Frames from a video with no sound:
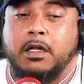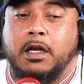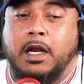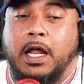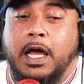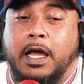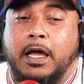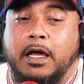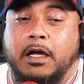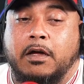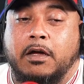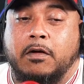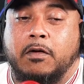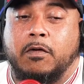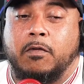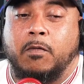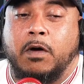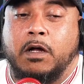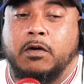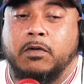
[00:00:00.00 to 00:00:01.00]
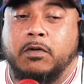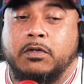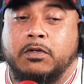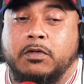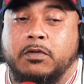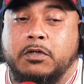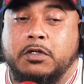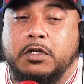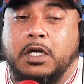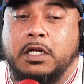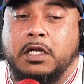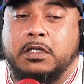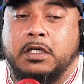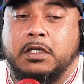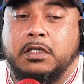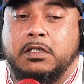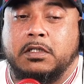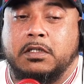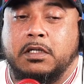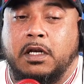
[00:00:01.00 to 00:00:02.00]
like 1 or 2
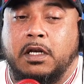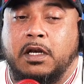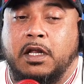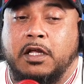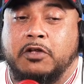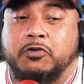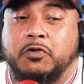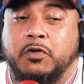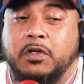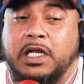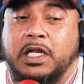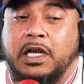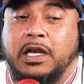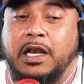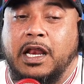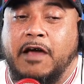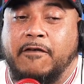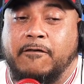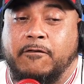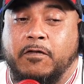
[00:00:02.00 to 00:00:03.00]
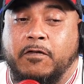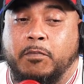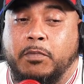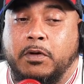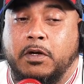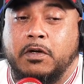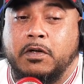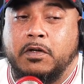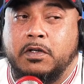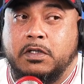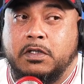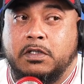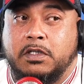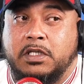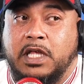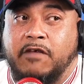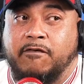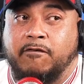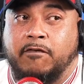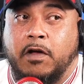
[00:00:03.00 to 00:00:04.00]
judges literally left because
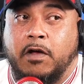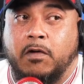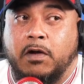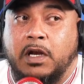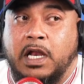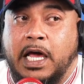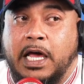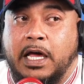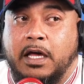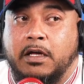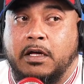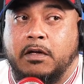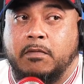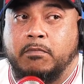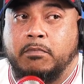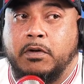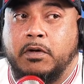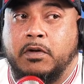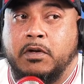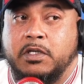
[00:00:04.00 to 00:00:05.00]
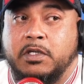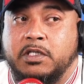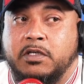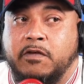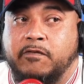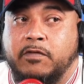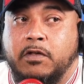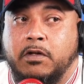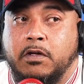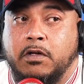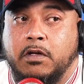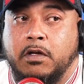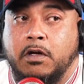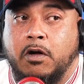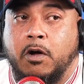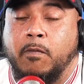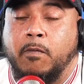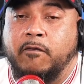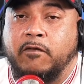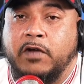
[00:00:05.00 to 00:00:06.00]
they felt like because of the
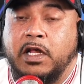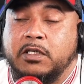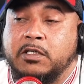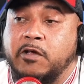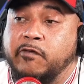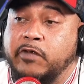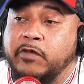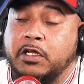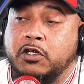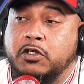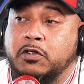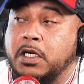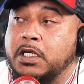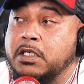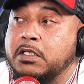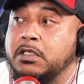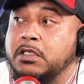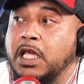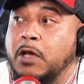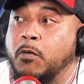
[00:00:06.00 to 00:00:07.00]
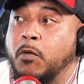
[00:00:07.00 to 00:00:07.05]
conflict of interest, they